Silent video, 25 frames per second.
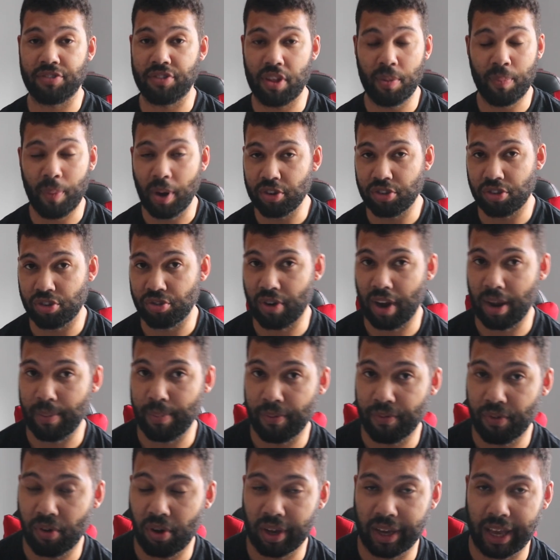the motor trade
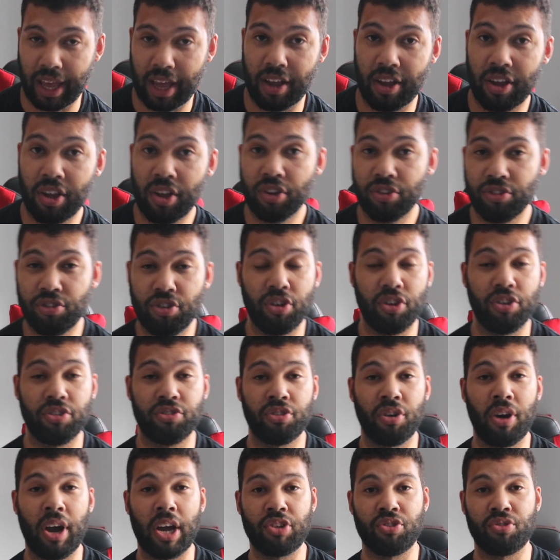before I get too
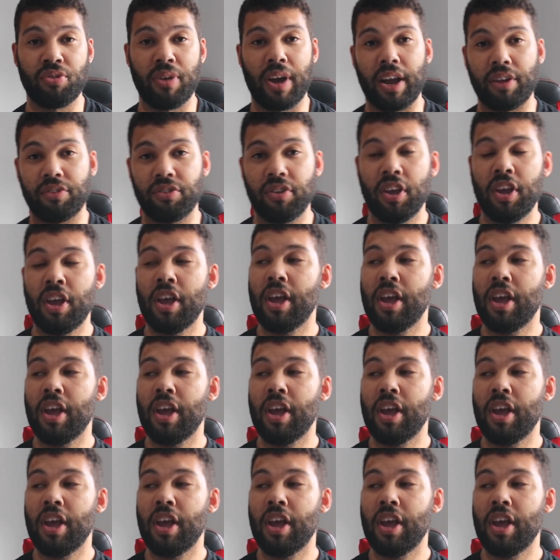sidetracked.